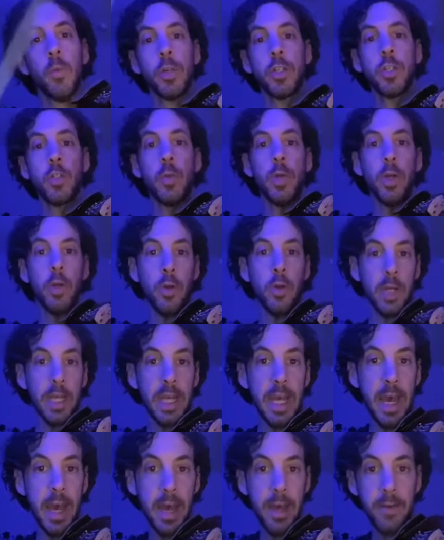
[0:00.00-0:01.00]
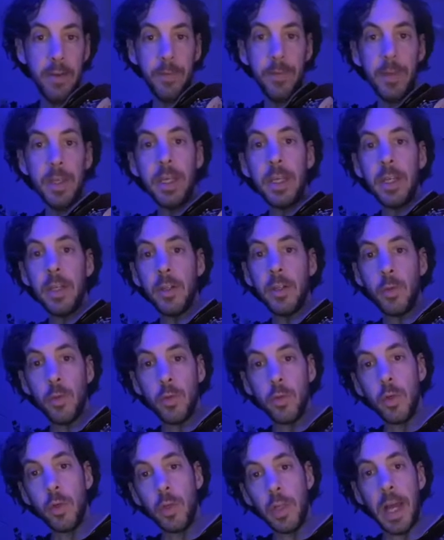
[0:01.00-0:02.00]
which we already have in
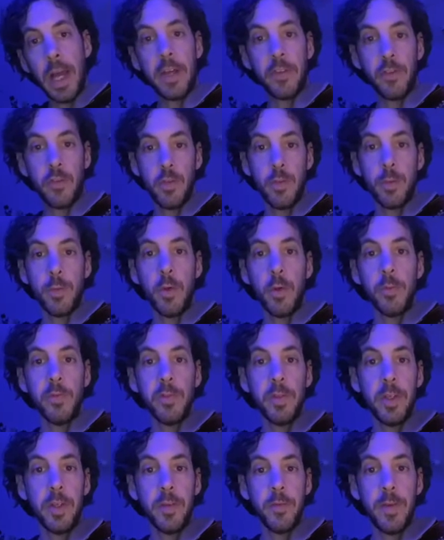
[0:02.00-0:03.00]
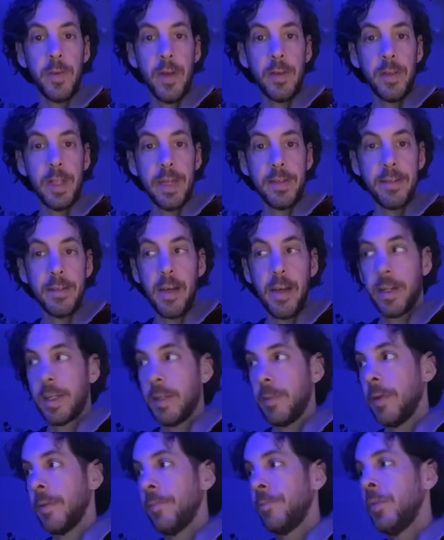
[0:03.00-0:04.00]
Google Classroom. Hopefully you found that
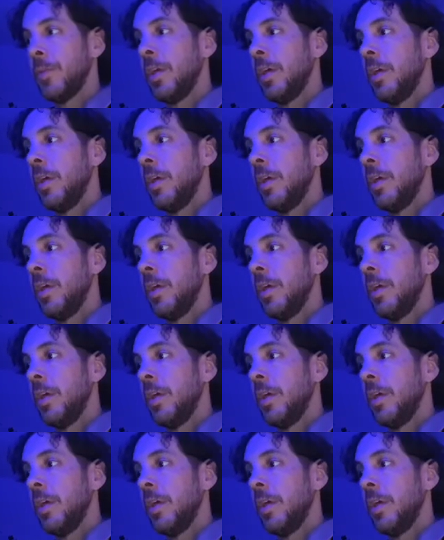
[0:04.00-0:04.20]
document.